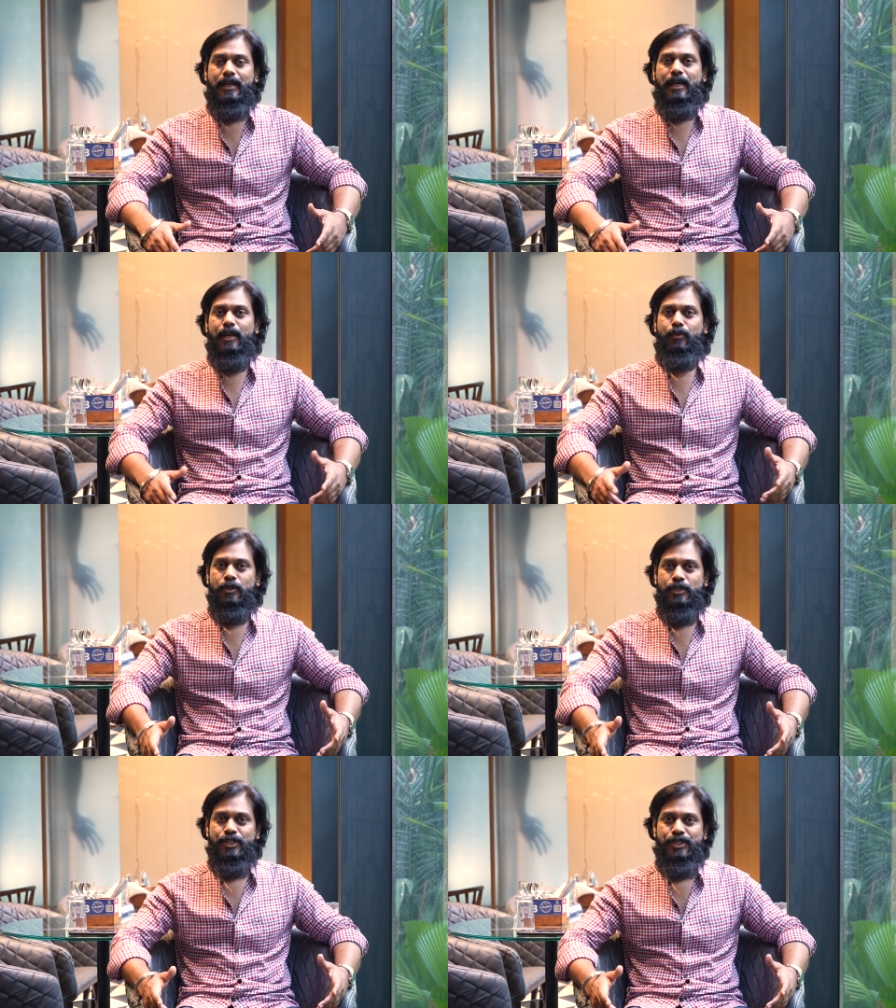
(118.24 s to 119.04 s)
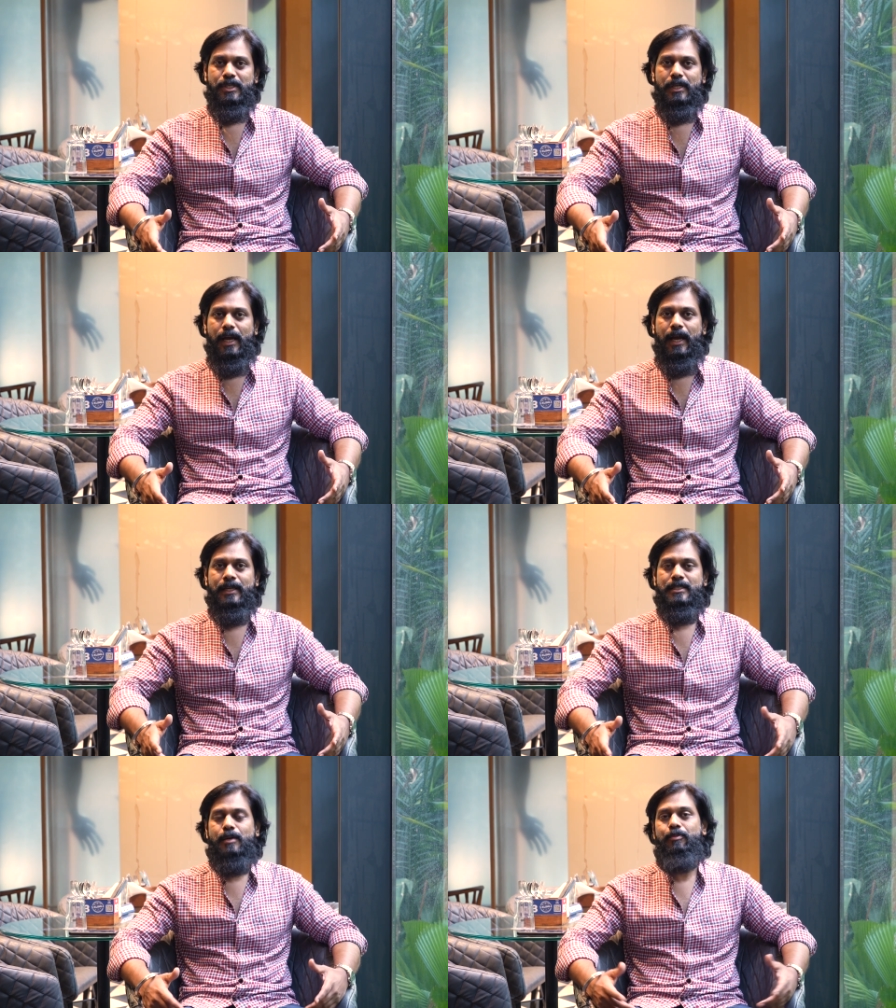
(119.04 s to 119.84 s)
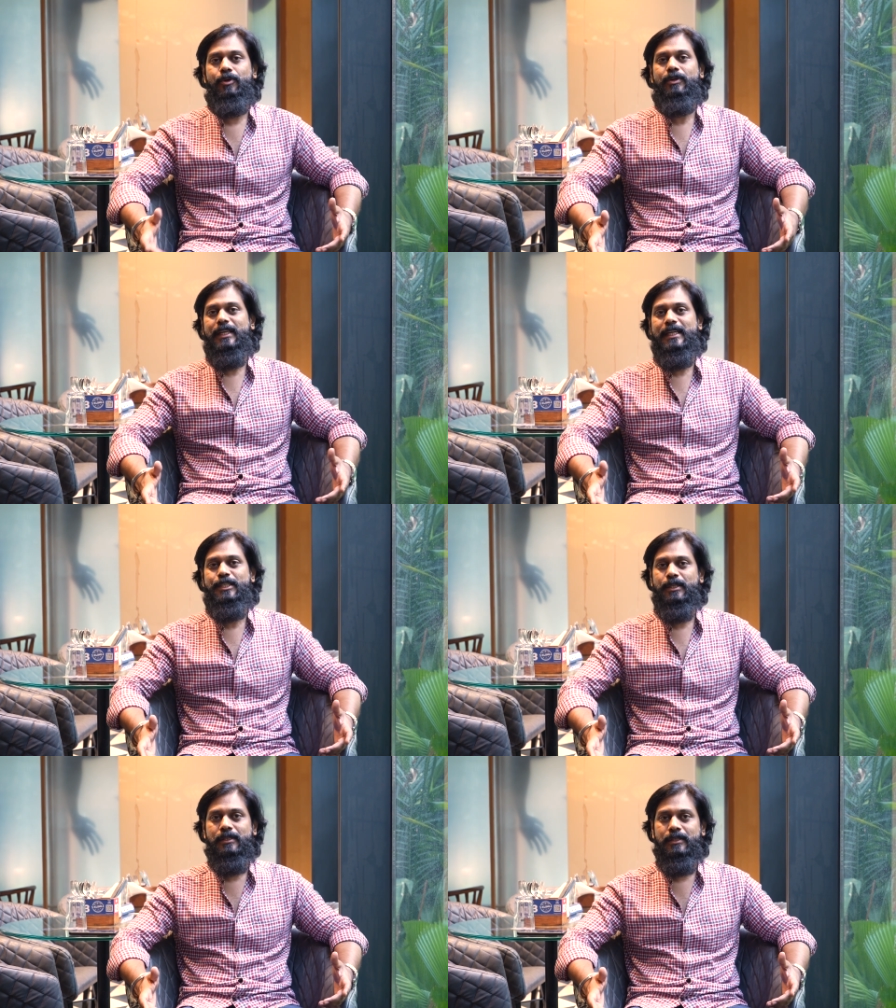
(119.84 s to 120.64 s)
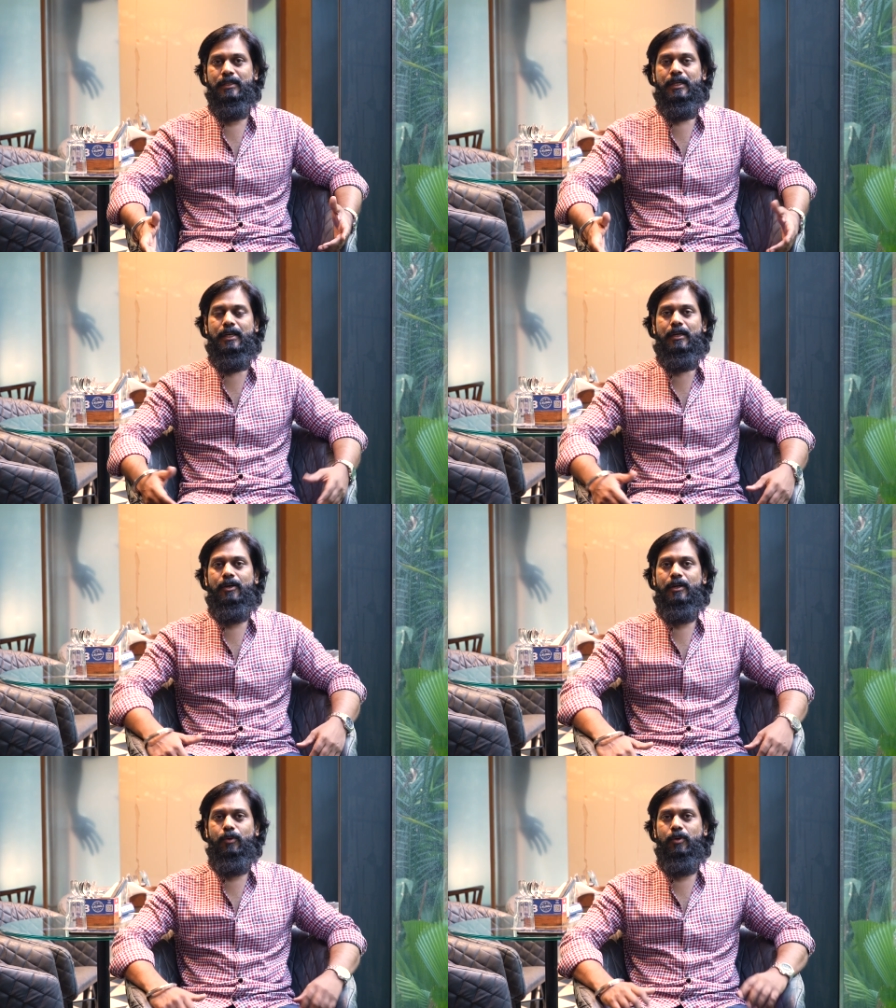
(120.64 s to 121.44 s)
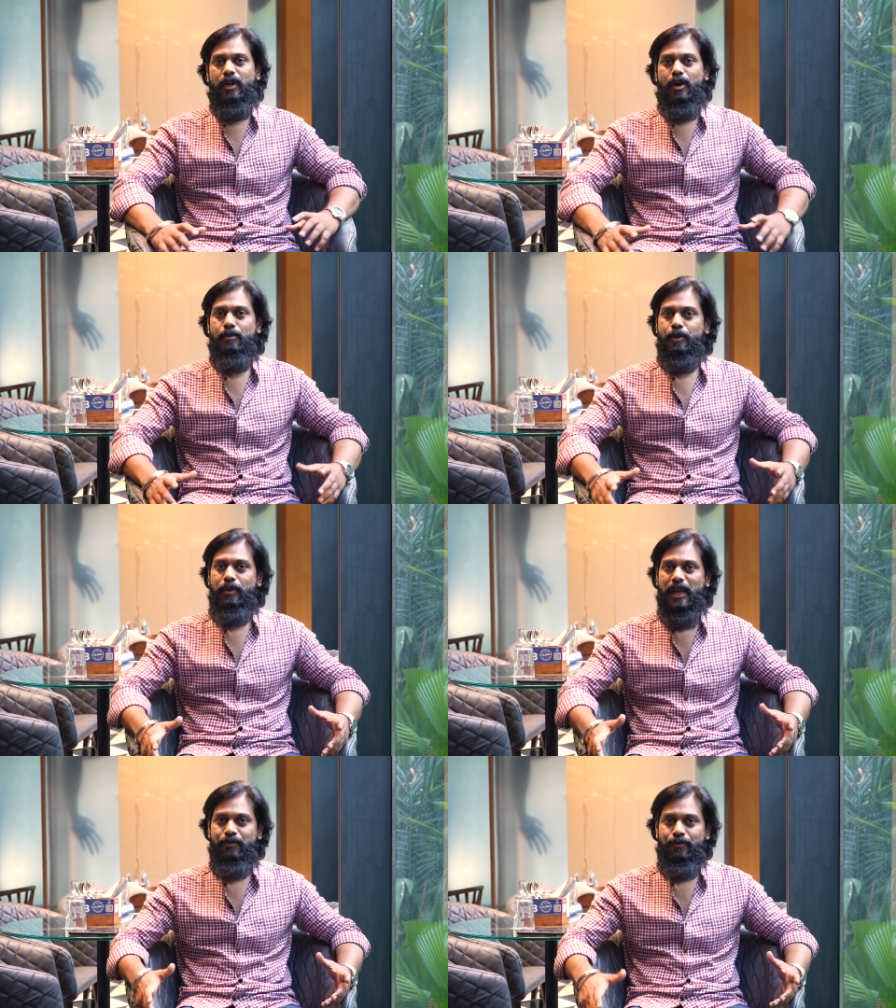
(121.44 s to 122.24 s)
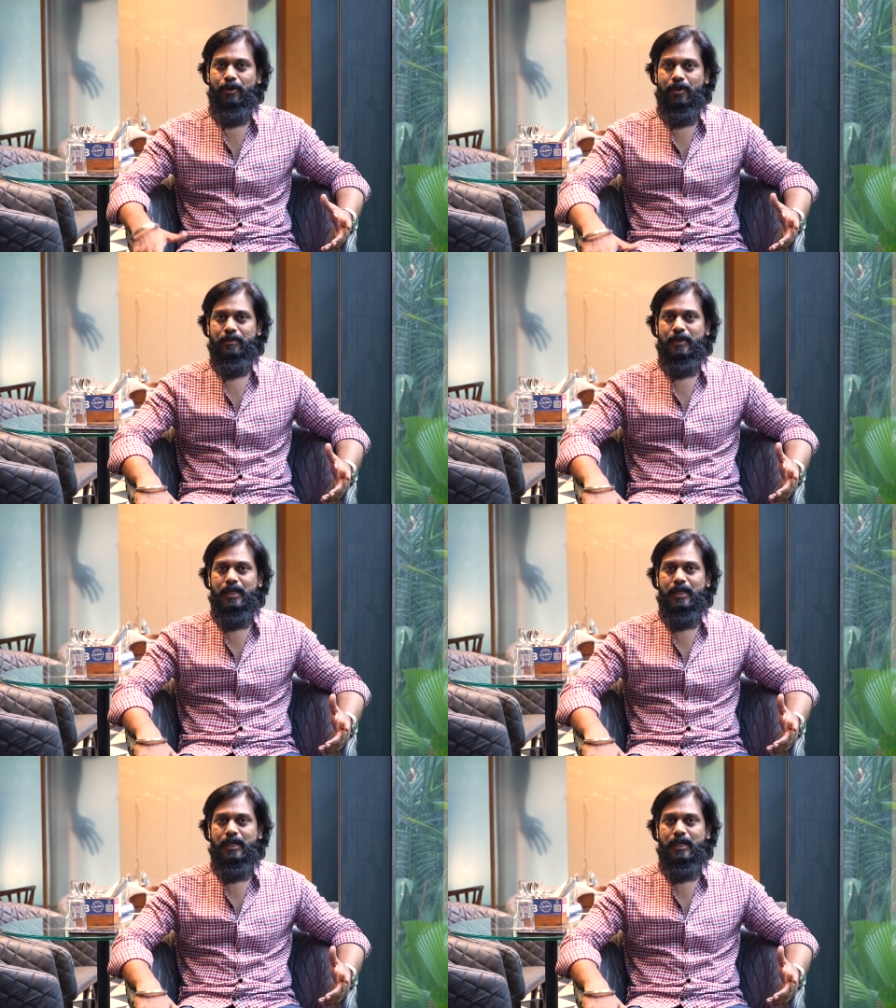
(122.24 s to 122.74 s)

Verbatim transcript: converge, and support each other on, over a common platform.